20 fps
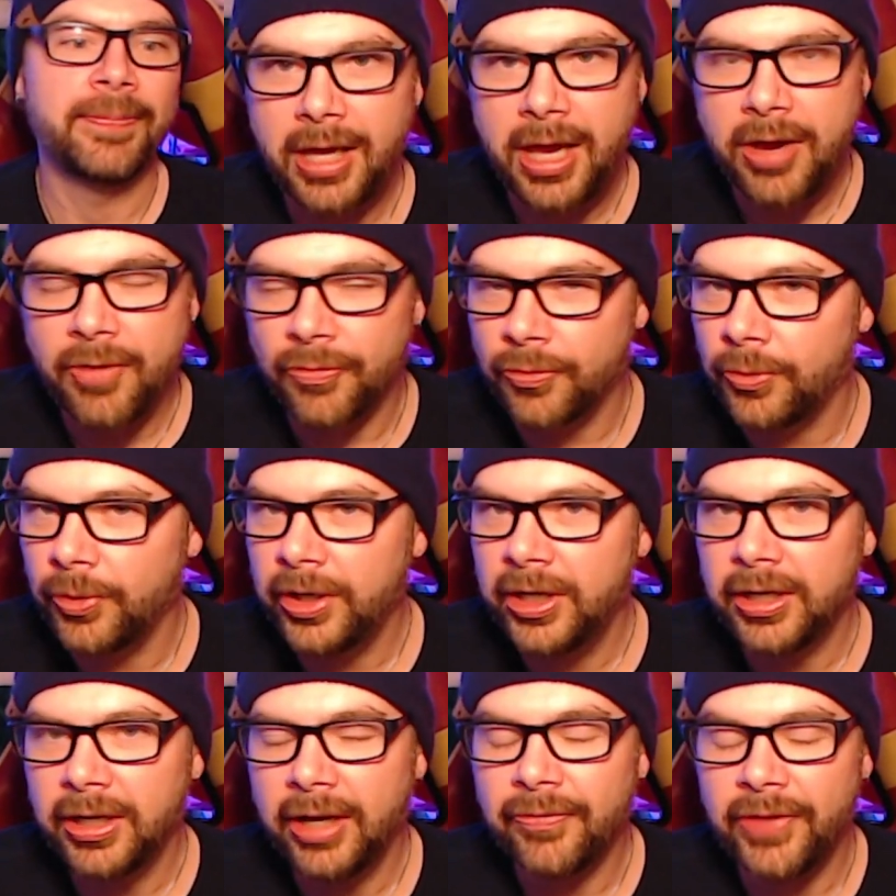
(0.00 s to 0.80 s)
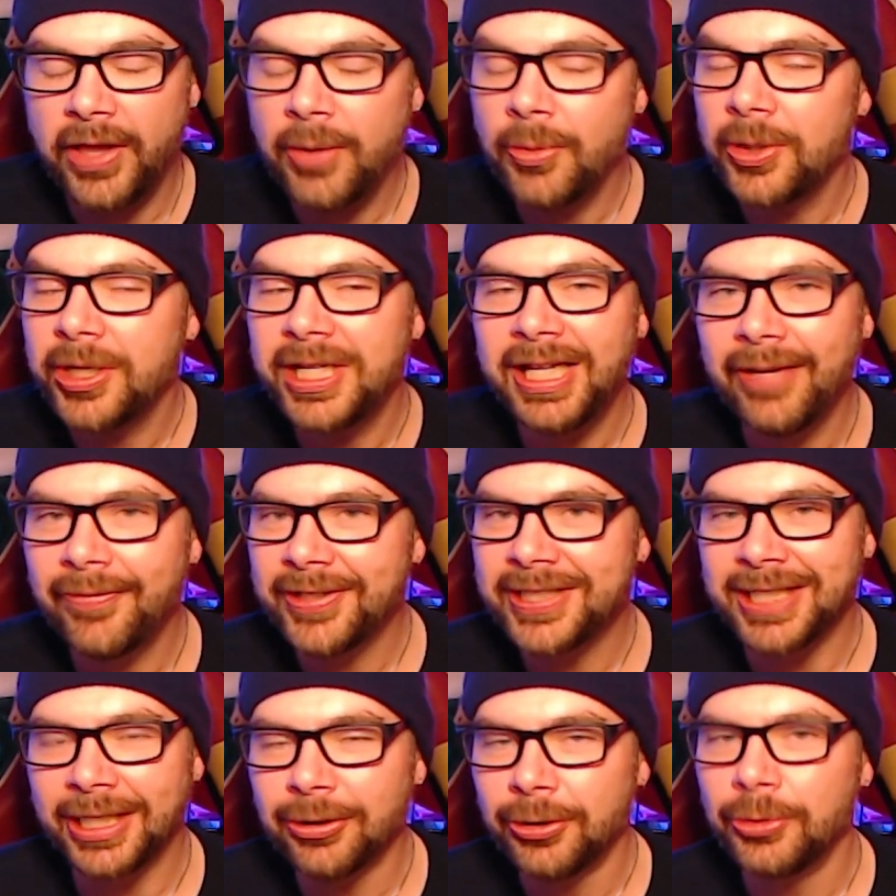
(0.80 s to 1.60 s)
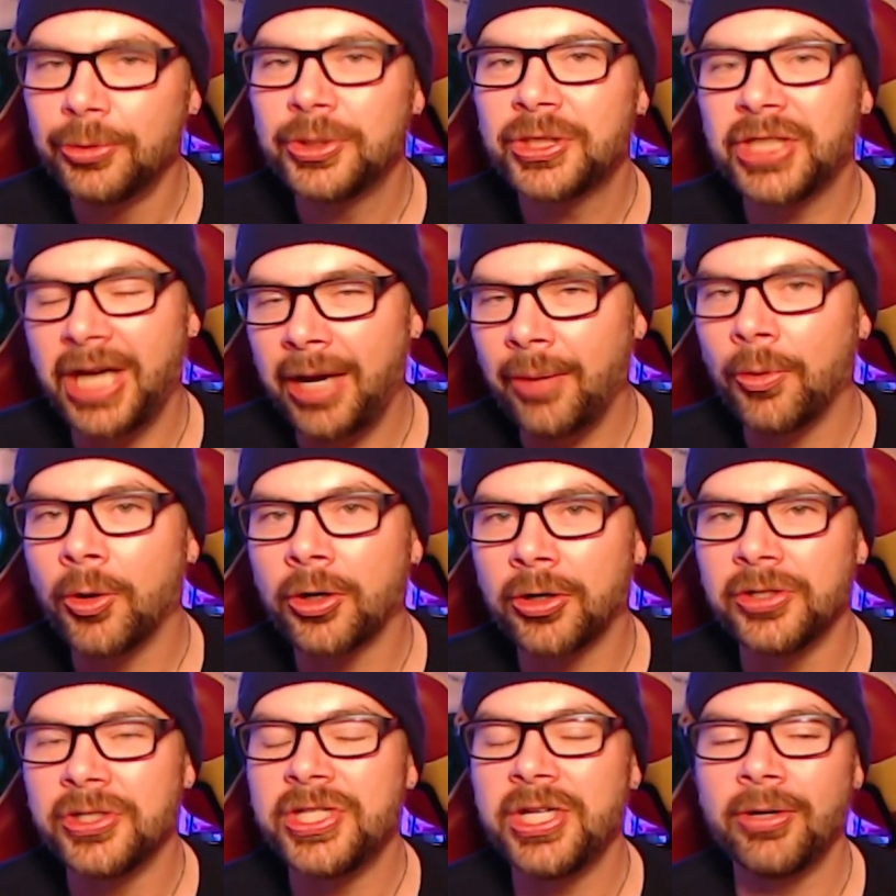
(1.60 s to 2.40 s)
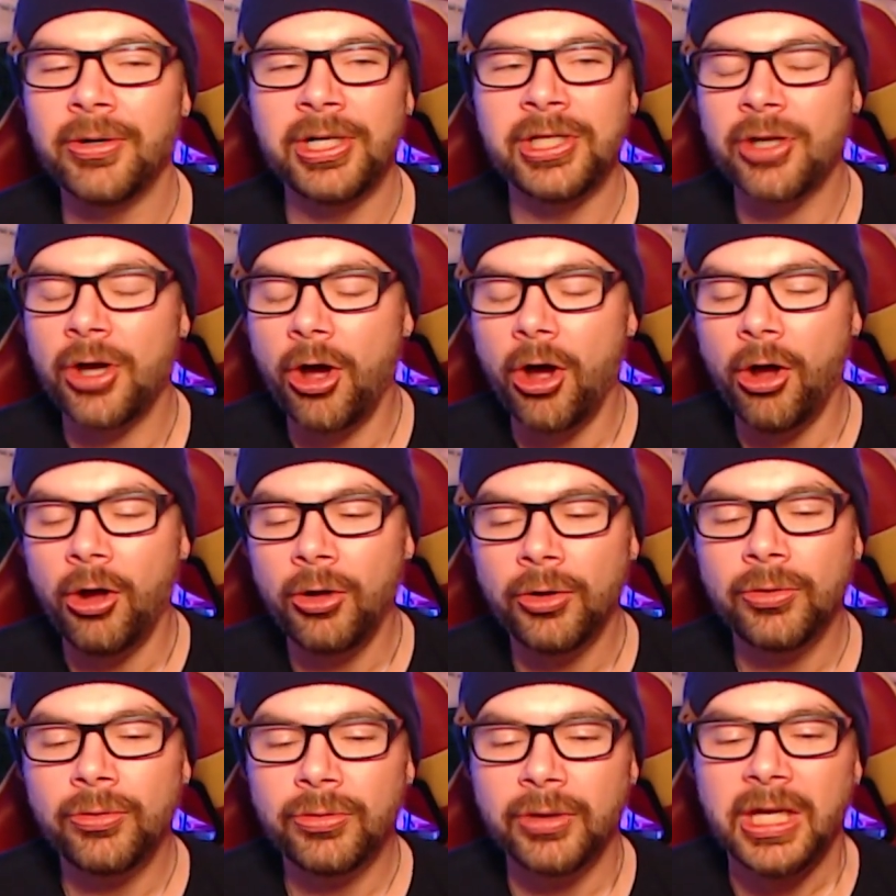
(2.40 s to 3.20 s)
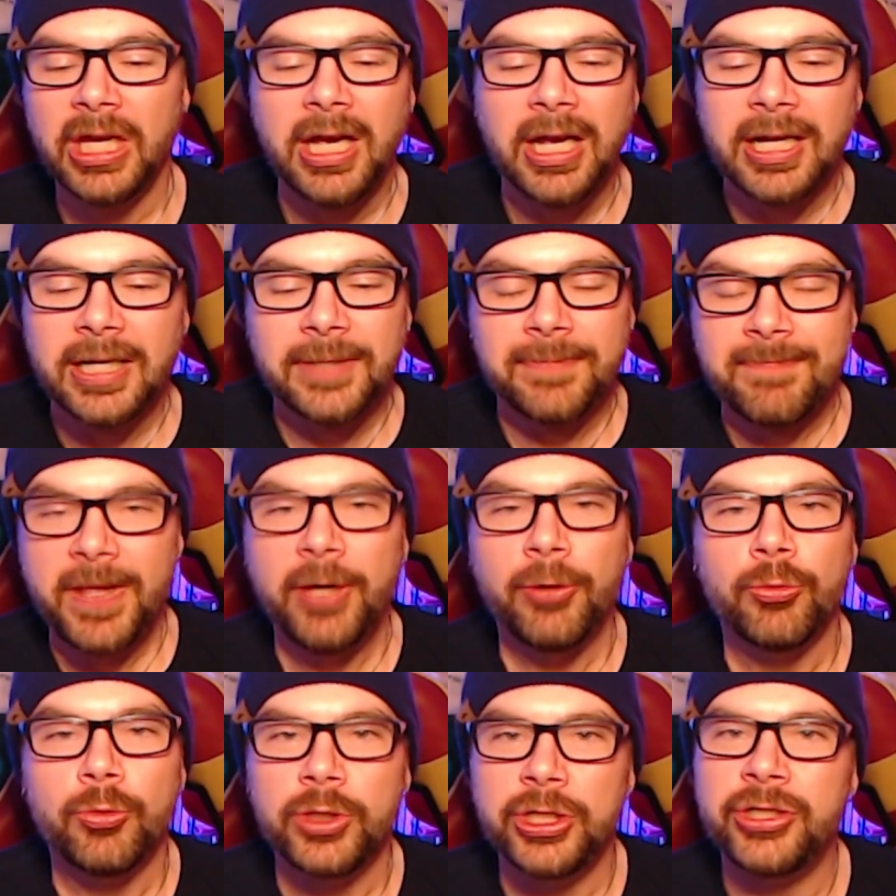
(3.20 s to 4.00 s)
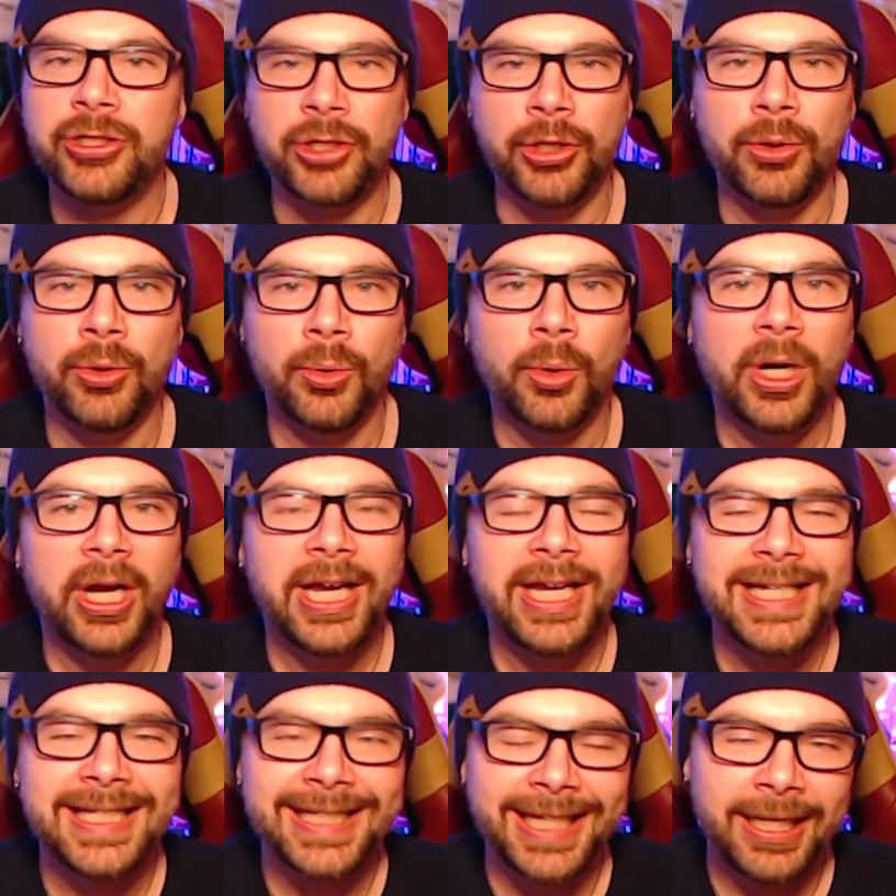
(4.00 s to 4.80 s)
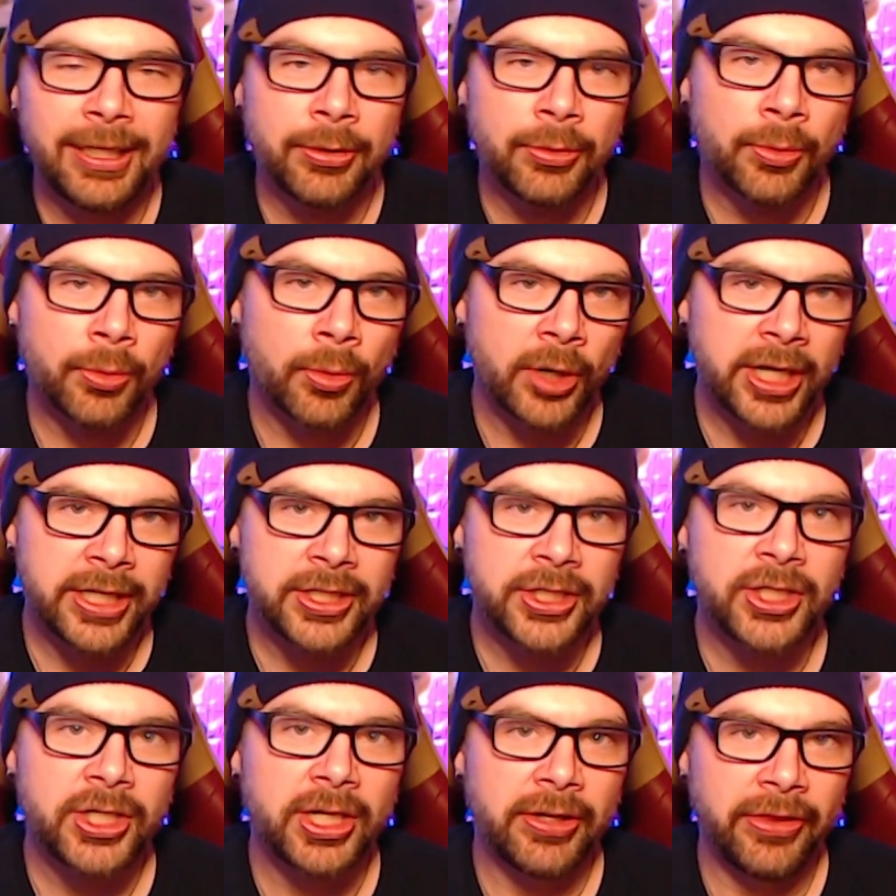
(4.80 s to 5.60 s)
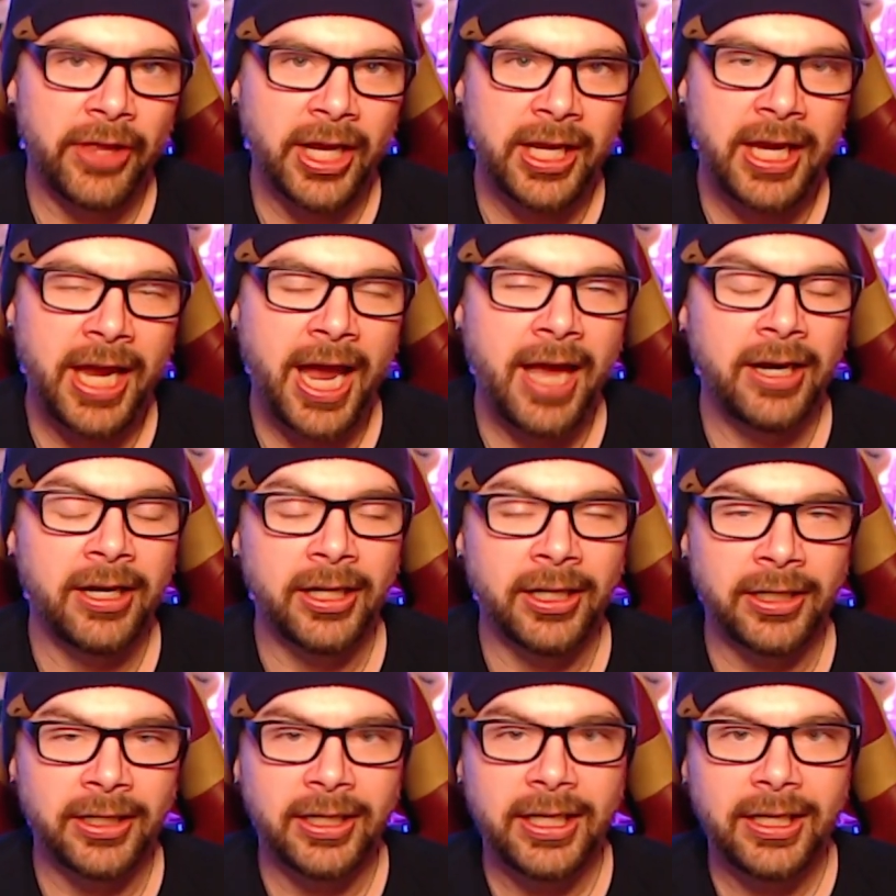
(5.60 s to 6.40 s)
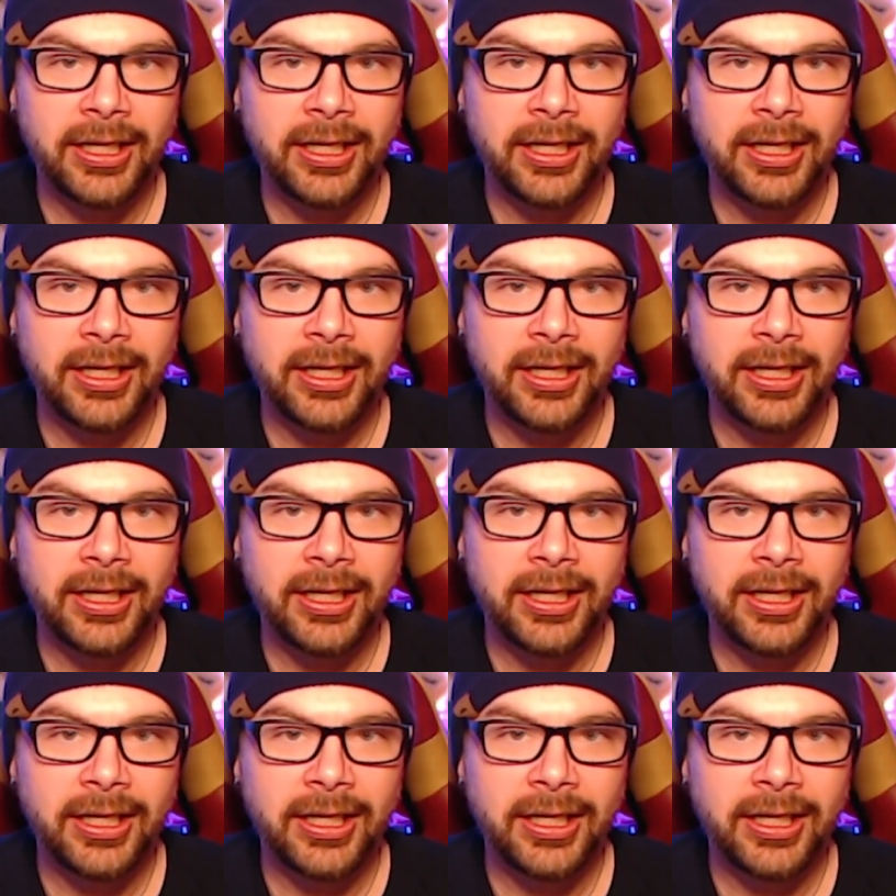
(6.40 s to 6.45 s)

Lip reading: If they were to give us a Luke Skywalker series, all it would do is enrich the canon,